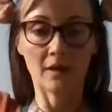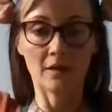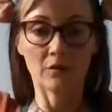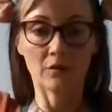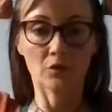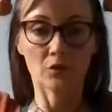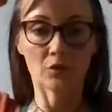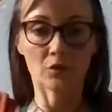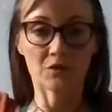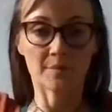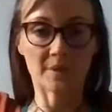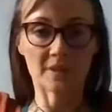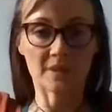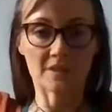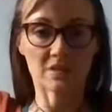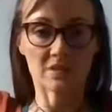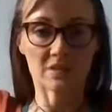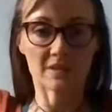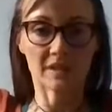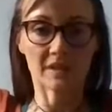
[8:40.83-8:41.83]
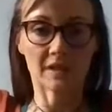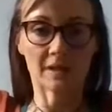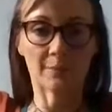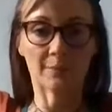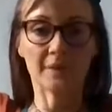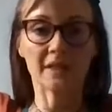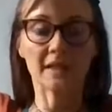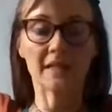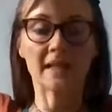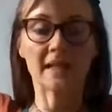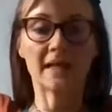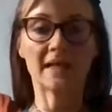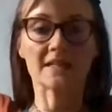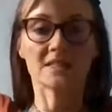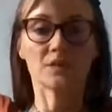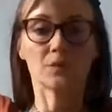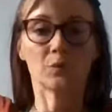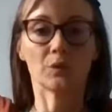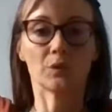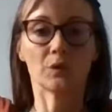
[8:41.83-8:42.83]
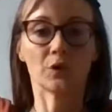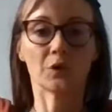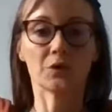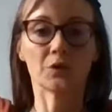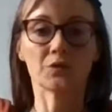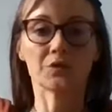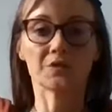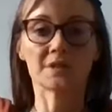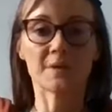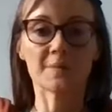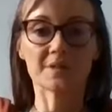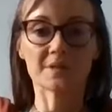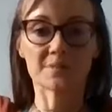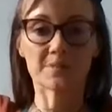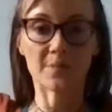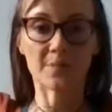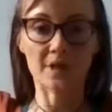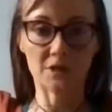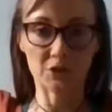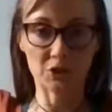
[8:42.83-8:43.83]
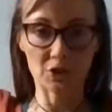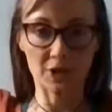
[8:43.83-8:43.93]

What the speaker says: Those muscles that are a bit lazy, we don't use them as much,